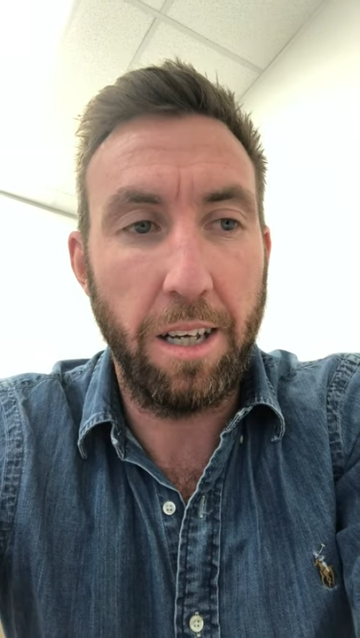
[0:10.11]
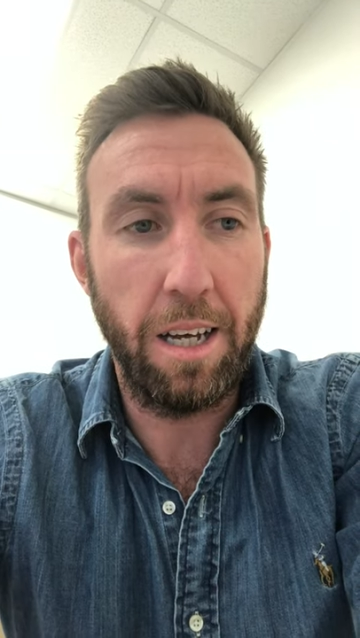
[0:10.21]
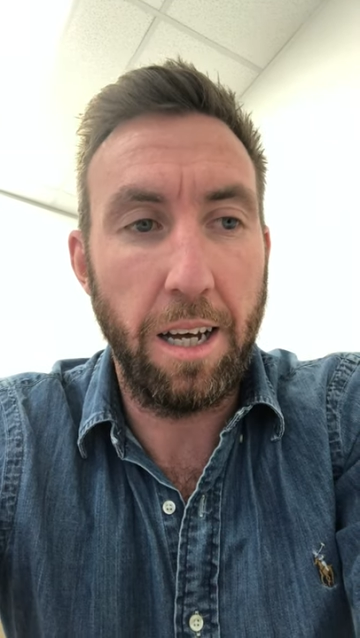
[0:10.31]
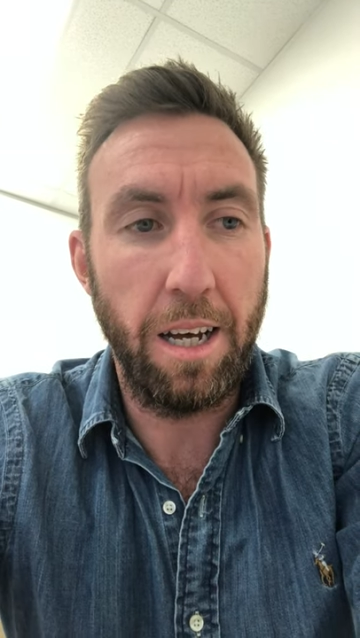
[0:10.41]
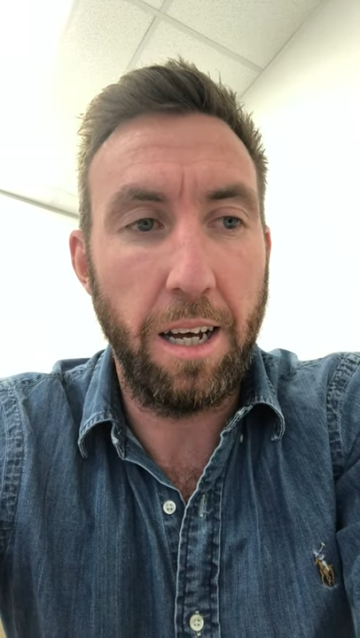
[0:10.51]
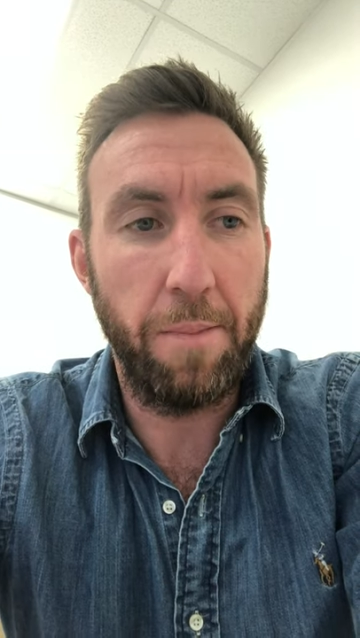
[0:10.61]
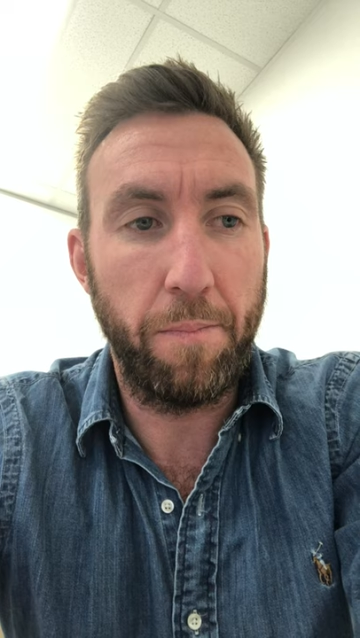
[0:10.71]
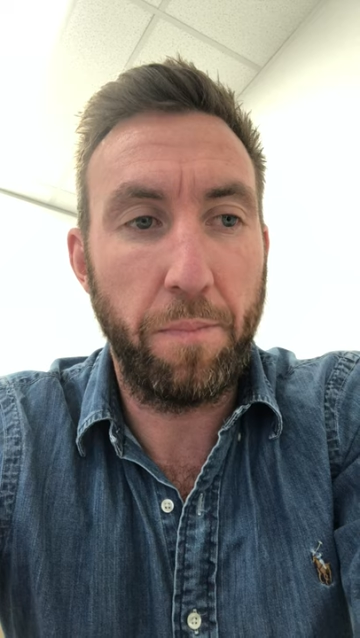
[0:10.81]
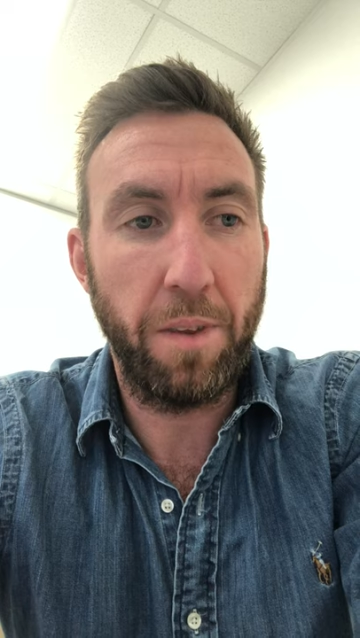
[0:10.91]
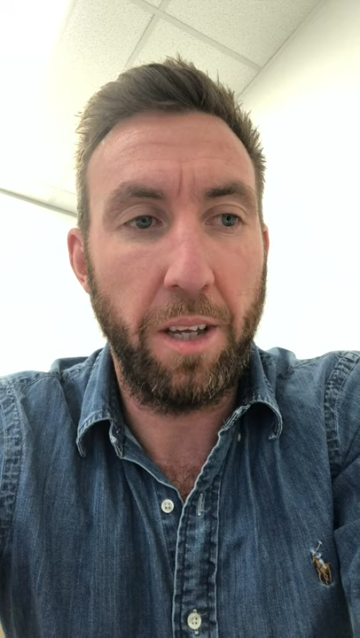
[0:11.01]

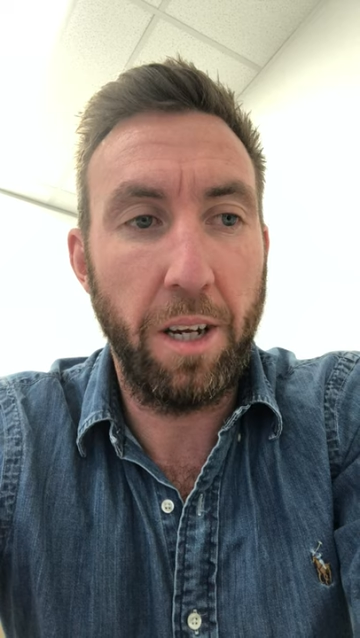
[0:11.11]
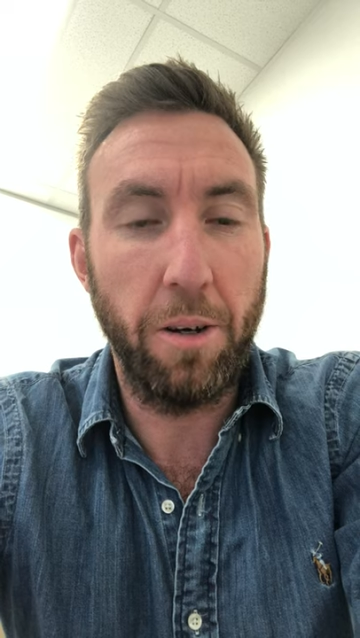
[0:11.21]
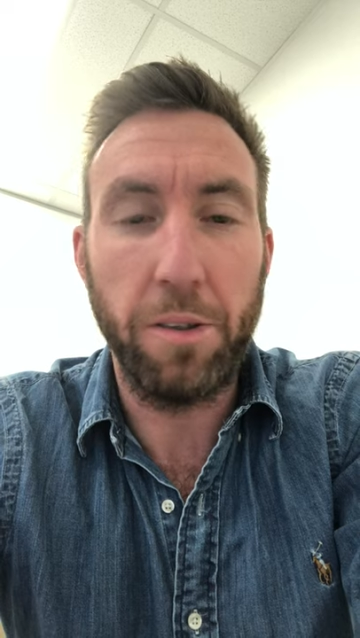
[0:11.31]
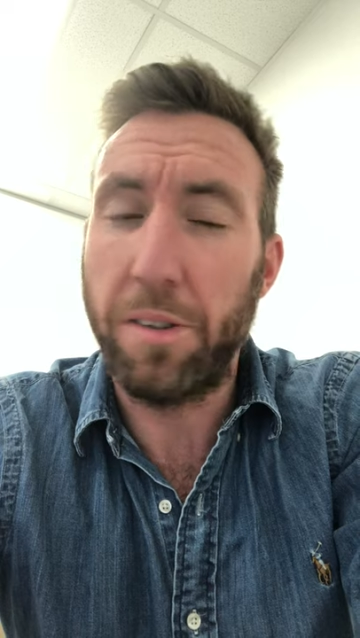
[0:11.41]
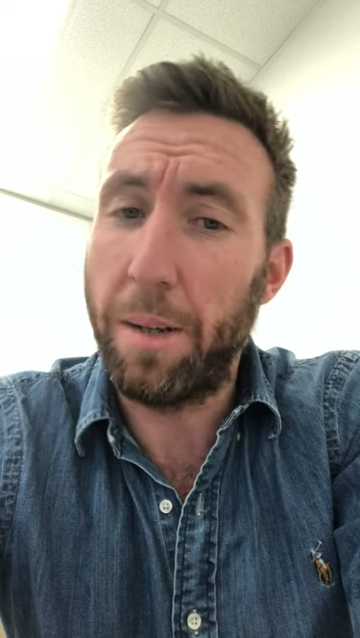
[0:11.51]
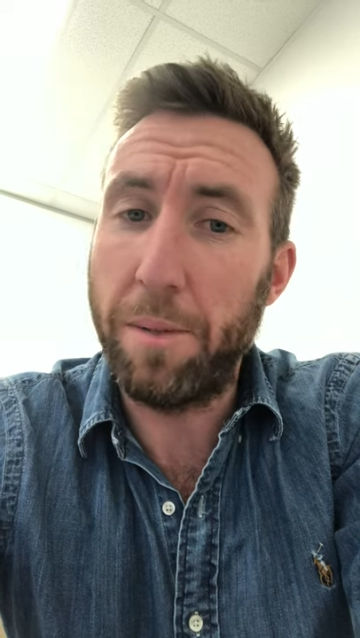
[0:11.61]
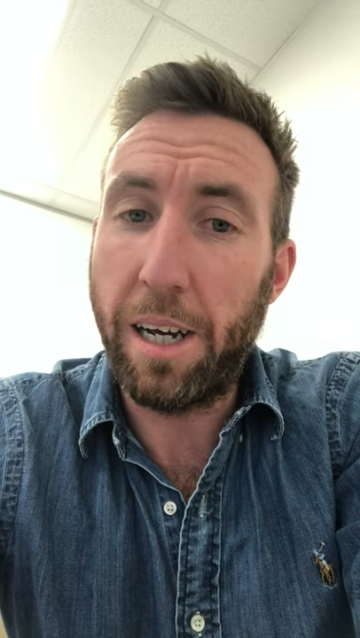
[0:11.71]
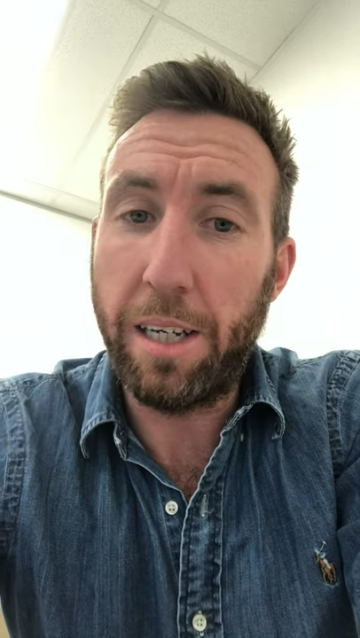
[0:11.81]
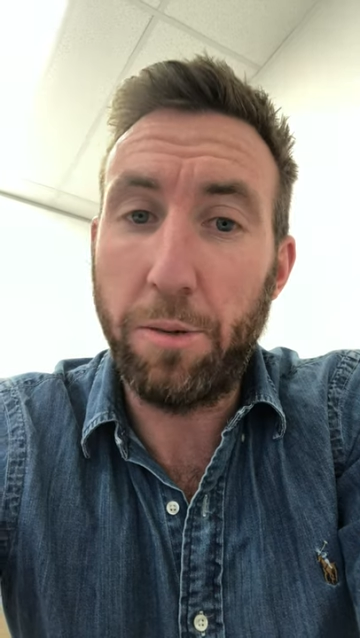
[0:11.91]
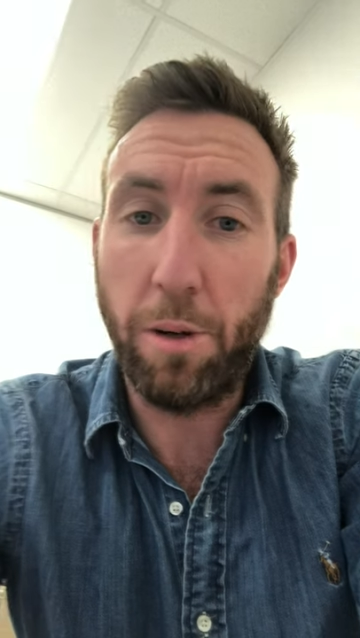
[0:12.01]
Um, you know, on some
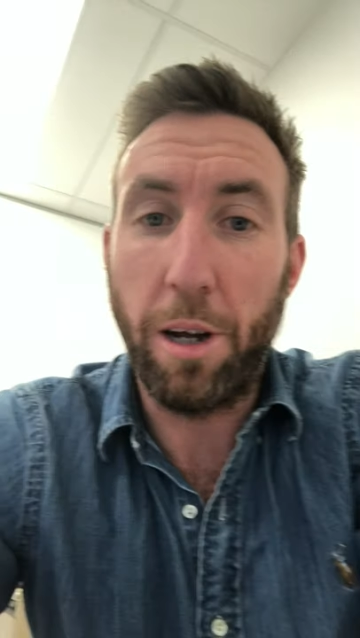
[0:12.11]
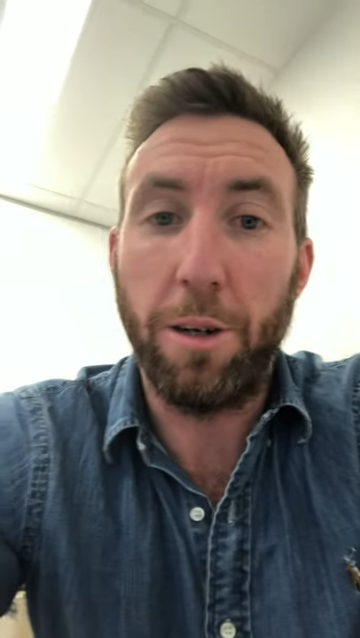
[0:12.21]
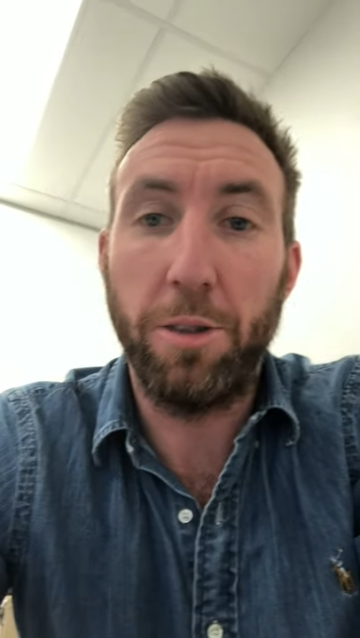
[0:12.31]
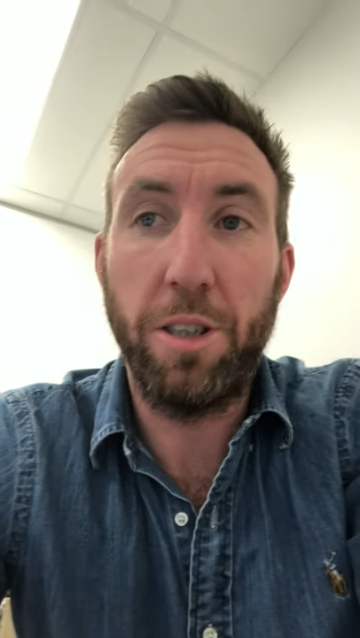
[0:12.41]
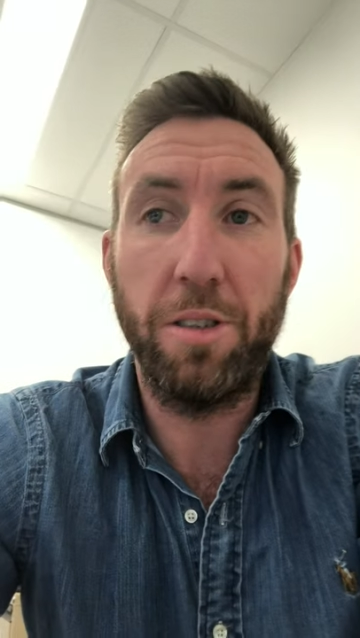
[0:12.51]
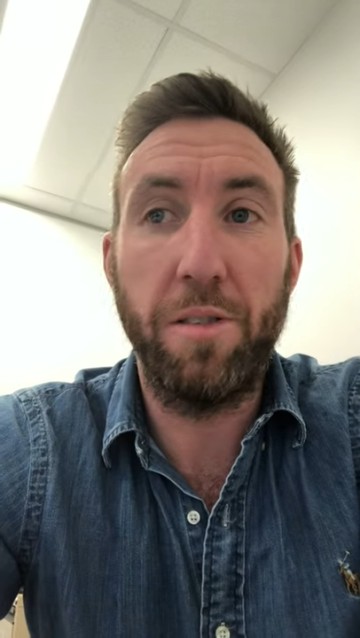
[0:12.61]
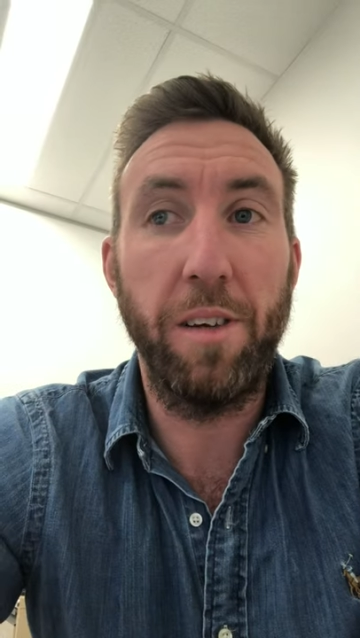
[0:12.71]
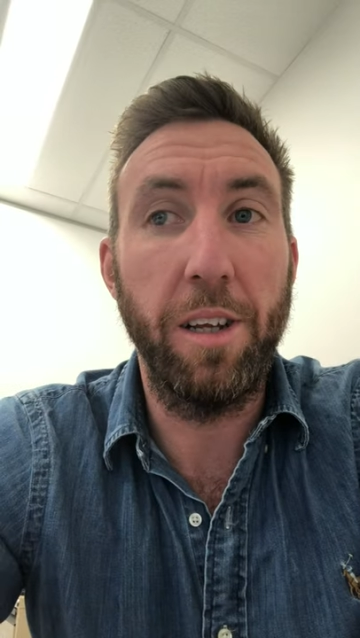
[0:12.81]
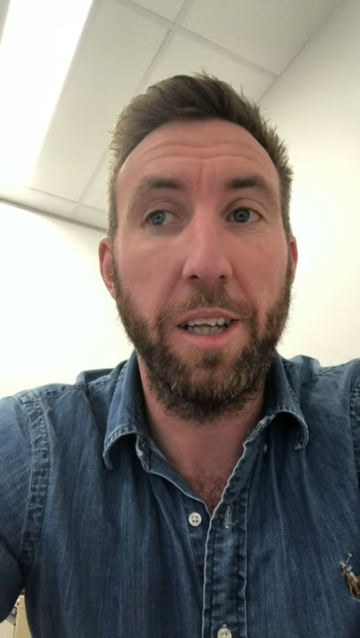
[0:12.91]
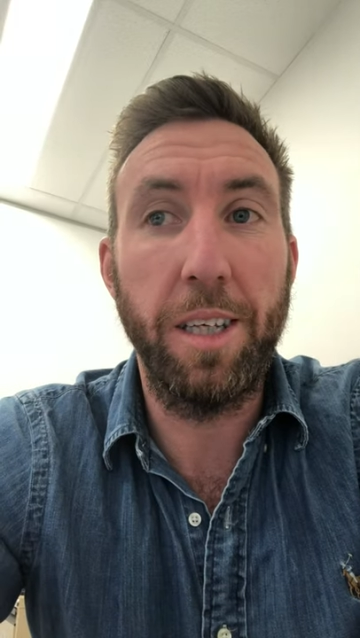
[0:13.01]
days when I was just
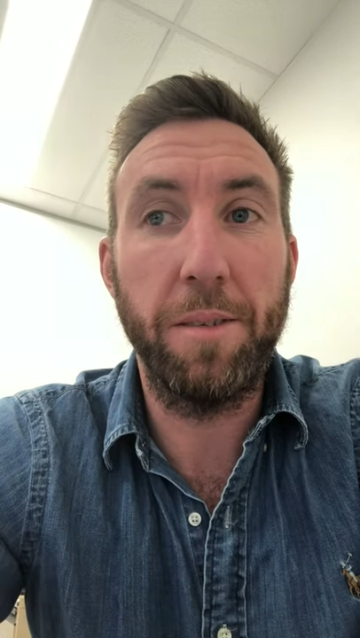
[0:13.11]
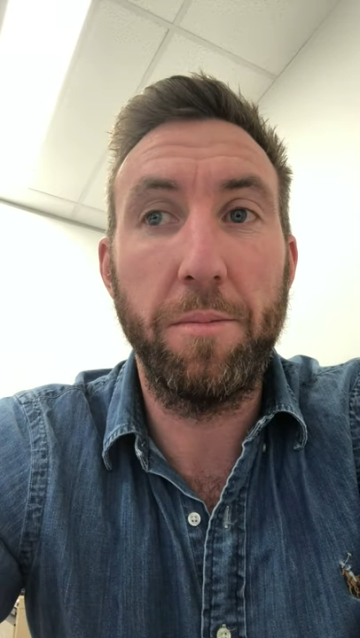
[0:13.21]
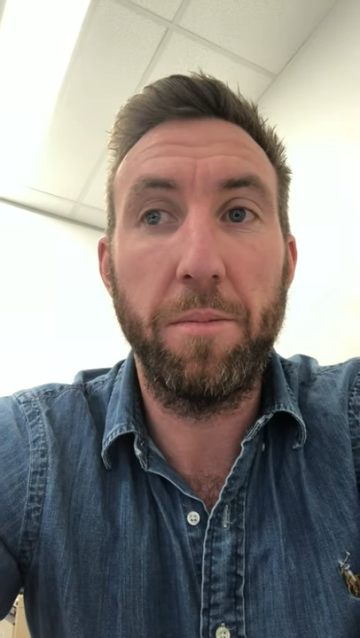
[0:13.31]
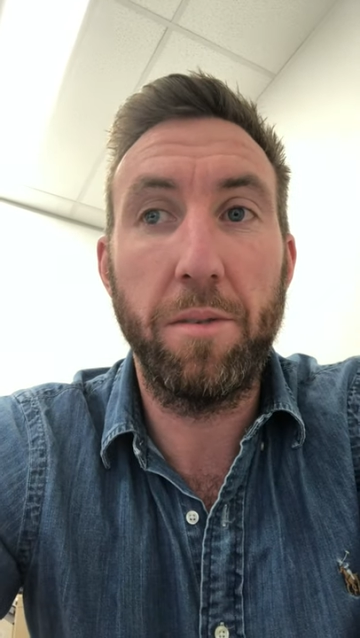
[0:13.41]
feeling